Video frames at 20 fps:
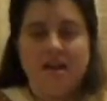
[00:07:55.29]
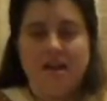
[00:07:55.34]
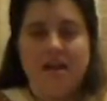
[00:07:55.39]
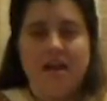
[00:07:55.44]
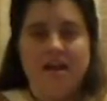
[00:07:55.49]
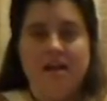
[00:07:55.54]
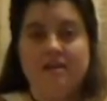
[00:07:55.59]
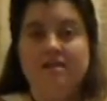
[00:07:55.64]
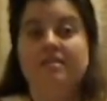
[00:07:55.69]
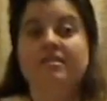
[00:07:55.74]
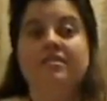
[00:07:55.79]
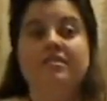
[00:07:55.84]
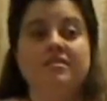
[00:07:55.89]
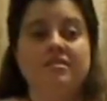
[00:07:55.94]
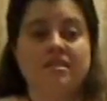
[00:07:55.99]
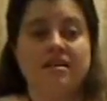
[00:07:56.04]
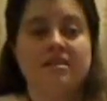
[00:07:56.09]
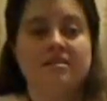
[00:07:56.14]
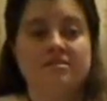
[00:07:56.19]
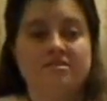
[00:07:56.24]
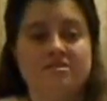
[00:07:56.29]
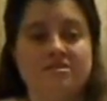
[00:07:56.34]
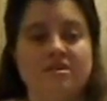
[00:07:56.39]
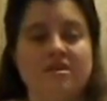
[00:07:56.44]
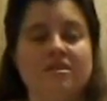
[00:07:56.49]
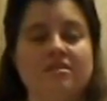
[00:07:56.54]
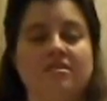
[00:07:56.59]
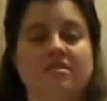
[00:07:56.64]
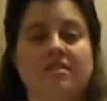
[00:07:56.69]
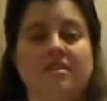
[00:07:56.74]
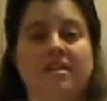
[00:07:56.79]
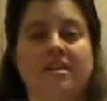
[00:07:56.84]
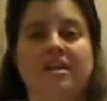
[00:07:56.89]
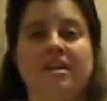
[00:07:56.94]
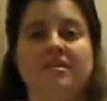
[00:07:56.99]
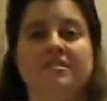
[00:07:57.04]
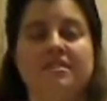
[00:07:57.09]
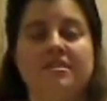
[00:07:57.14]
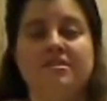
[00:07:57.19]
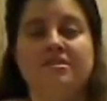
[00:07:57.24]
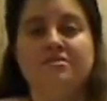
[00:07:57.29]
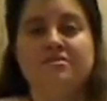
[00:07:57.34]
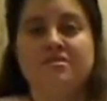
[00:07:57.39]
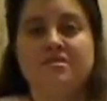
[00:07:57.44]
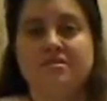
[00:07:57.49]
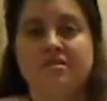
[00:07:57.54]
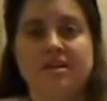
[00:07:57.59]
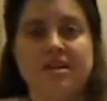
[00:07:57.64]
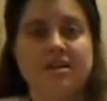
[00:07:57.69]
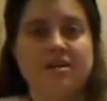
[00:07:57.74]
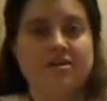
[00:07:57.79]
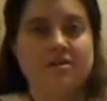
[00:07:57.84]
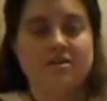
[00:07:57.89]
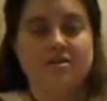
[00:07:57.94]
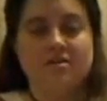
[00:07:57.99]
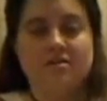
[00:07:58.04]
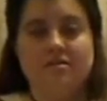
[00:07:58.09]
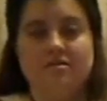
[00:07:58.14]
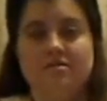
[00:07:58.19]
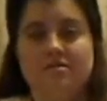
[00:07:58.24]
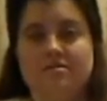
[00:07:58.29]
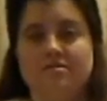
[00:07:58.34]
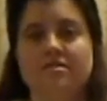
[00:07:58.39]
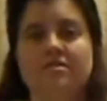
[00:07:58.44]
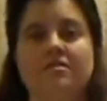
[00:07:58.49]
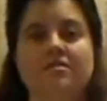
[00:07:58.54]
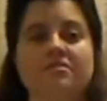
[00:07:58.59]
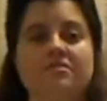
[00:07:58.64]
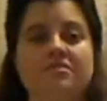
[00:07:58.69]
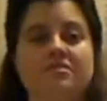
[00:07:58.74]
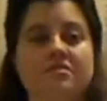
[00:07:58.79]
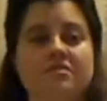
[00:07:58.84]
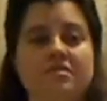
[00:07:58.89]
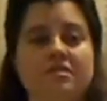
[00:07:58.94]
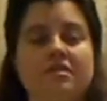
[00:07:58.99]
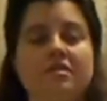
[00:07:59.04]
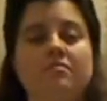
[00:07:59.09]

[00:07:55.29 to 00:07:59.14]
and it is kind of chocolatey, and they use it now on desserts.